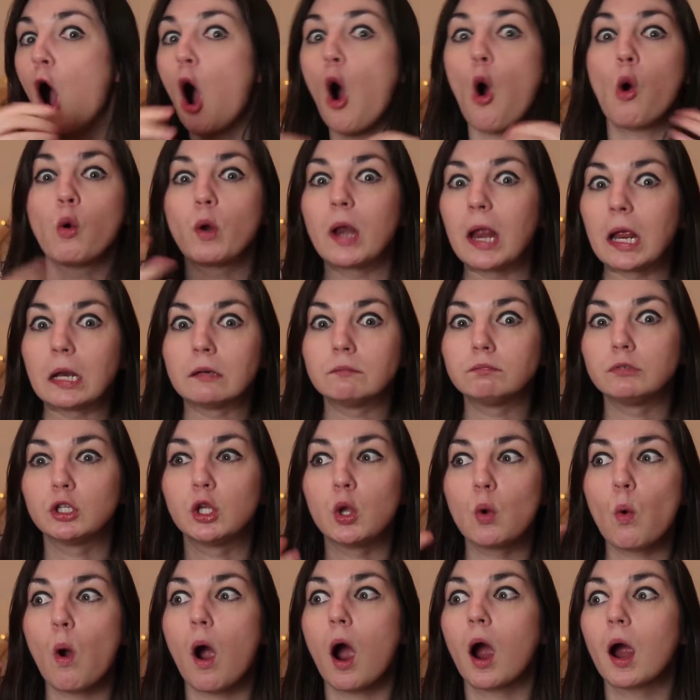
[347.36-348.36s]
Own it.
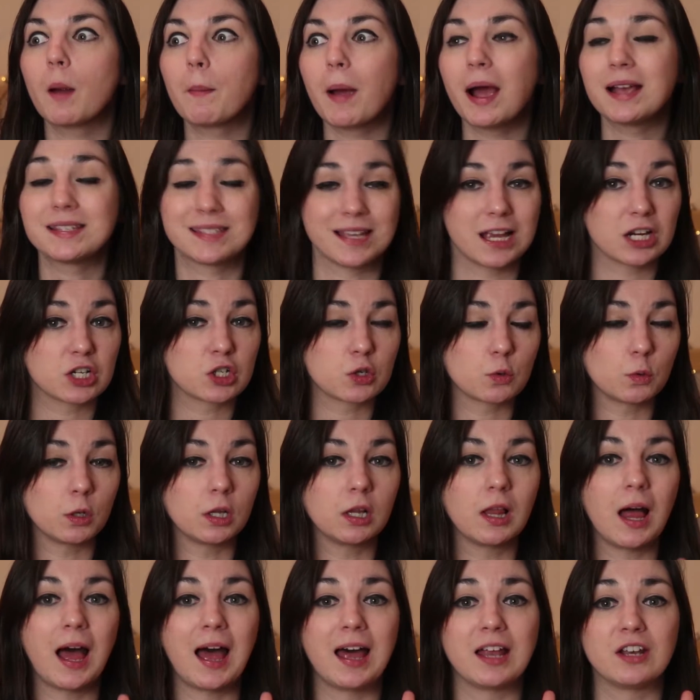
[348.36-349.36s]
You are
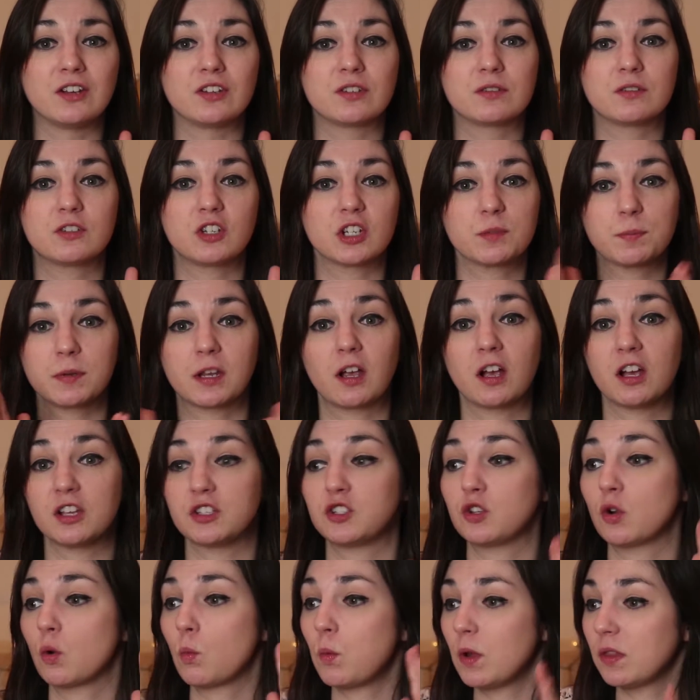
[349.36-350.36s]
bisexual, and just
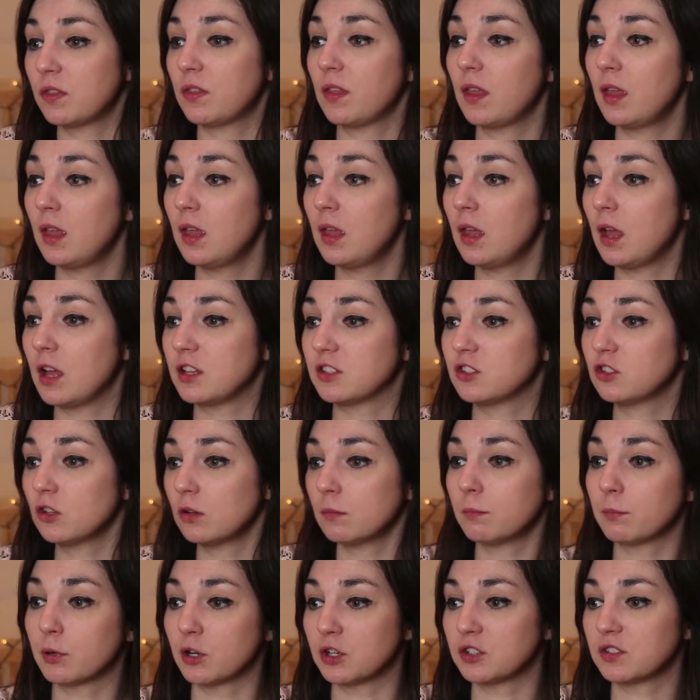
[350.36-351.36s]
because you're with a
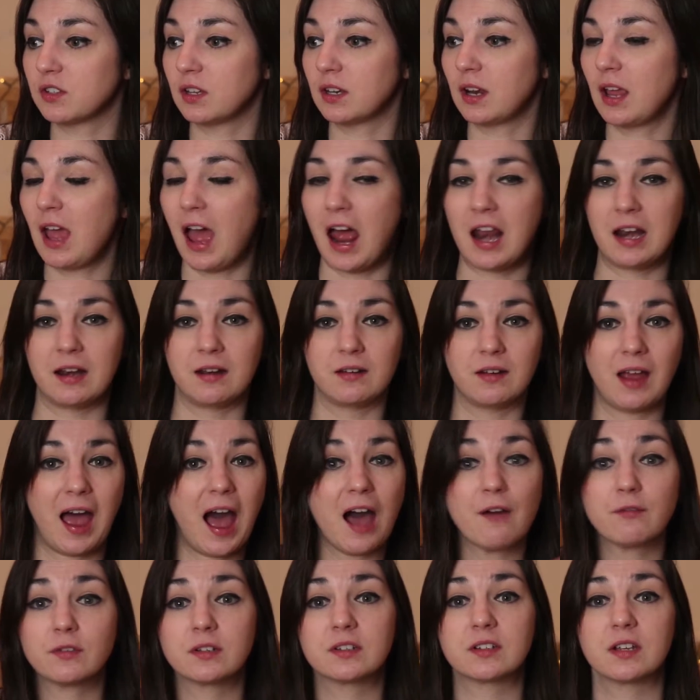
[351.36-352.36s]
certain person and
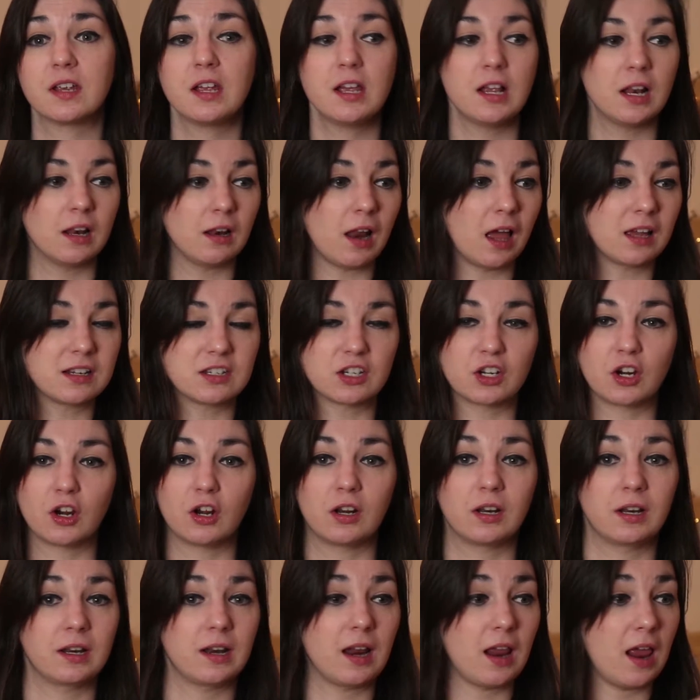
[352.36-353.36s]
haven't liked a
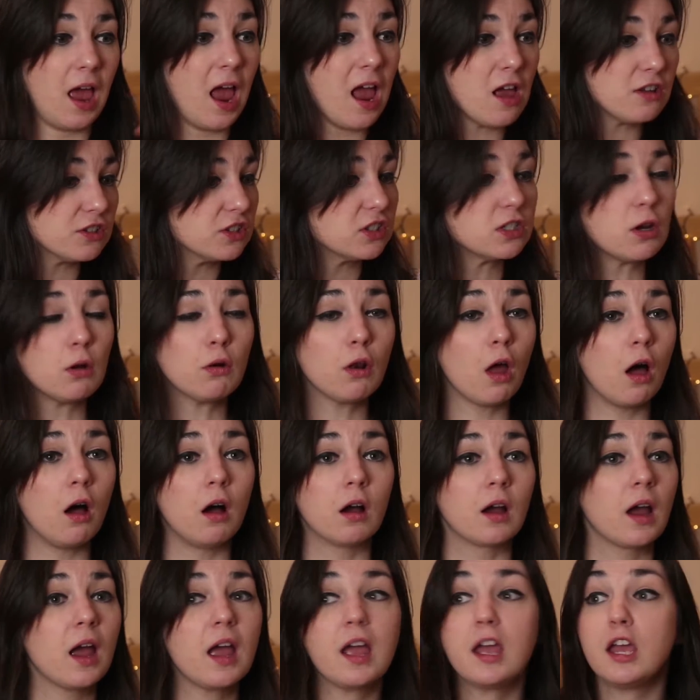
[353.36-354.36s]
girl in so
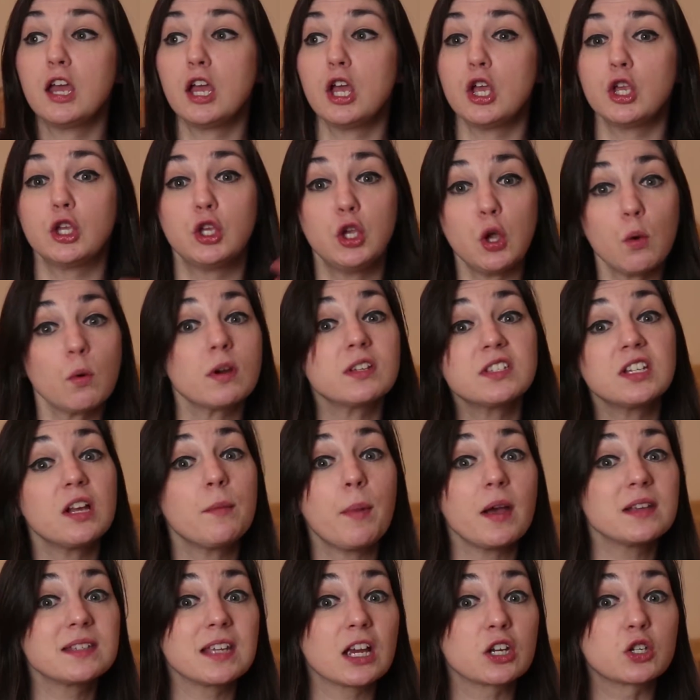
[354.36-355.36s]
long, you are
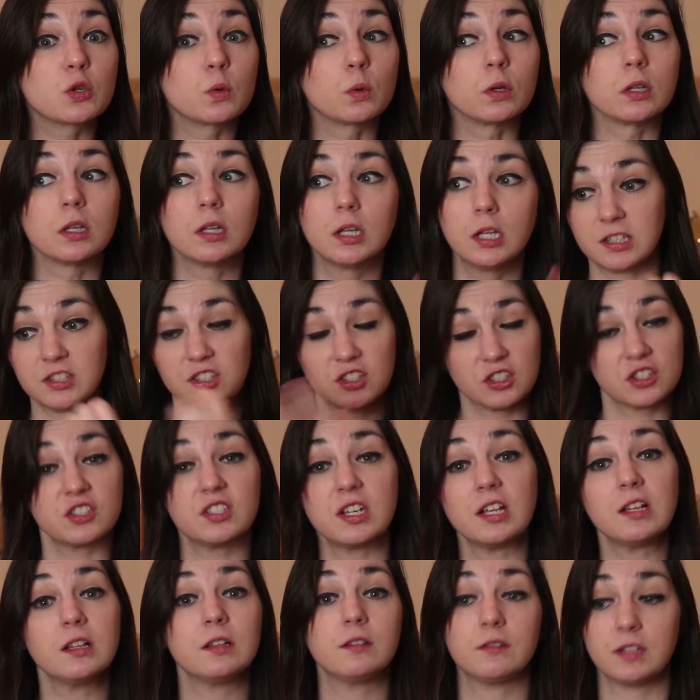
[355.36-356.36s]
still bisexual. It's
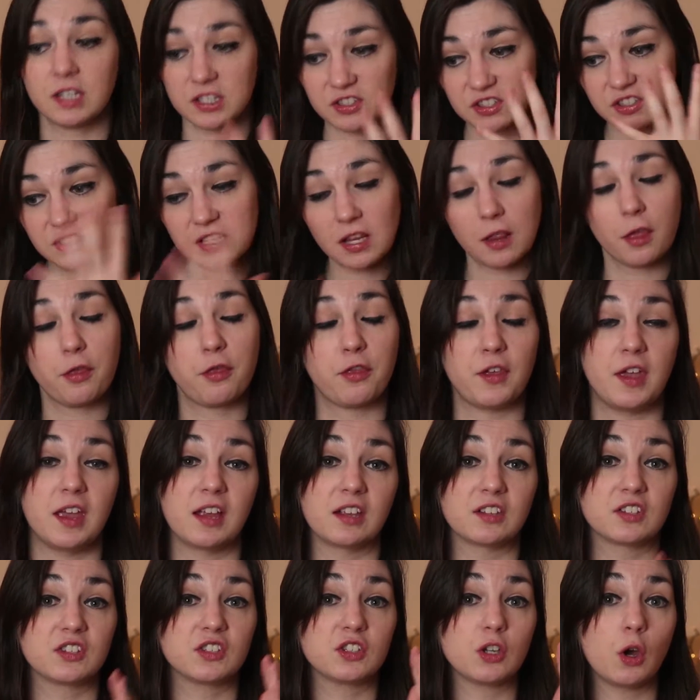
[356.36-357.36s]
still a
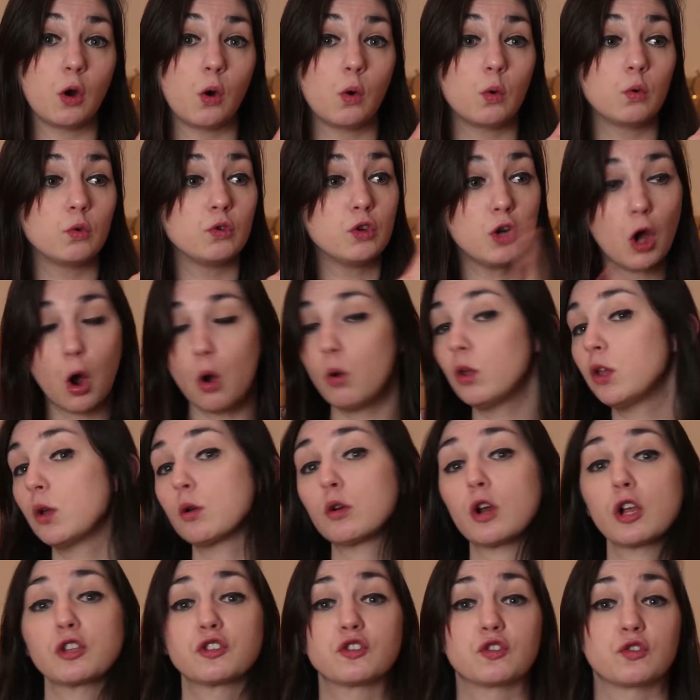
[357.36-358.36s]
thing. So no,
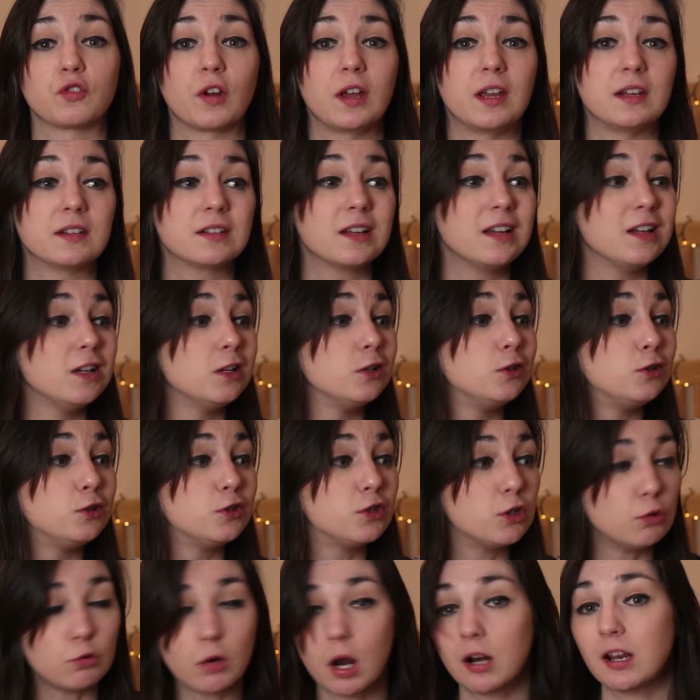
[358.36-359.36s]
you're not straight.
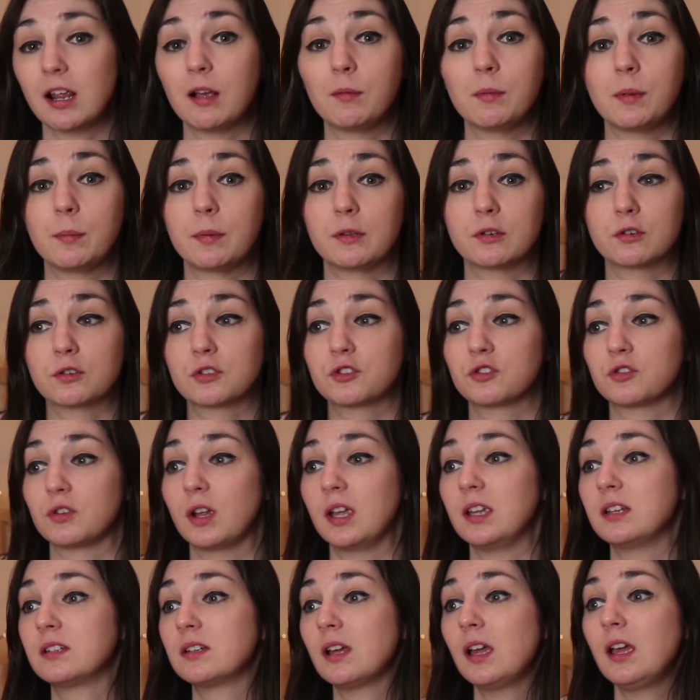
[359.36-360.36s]
Do not tell people you're
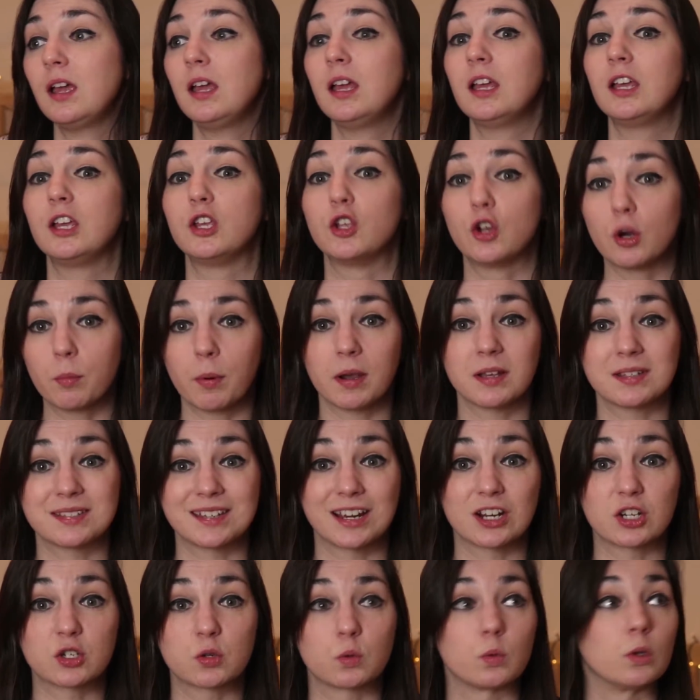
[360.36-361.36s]
straight. You're
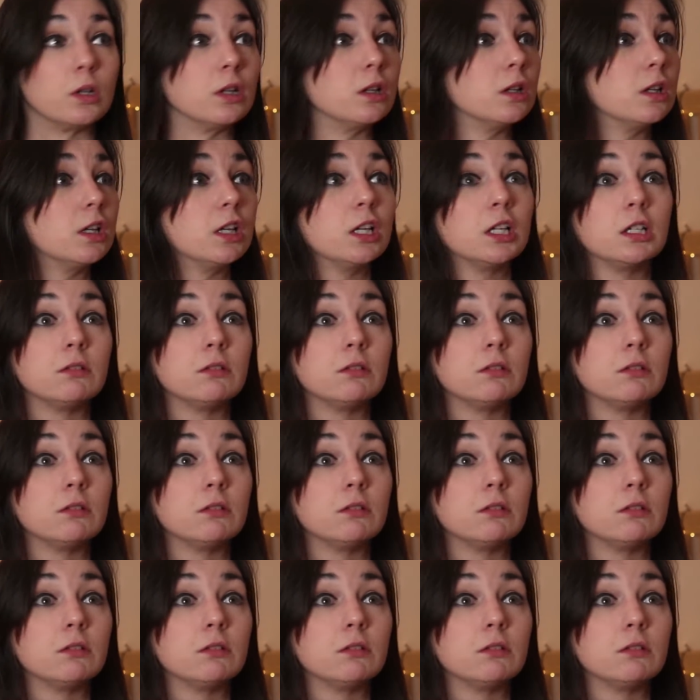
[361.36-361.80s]
bisexual.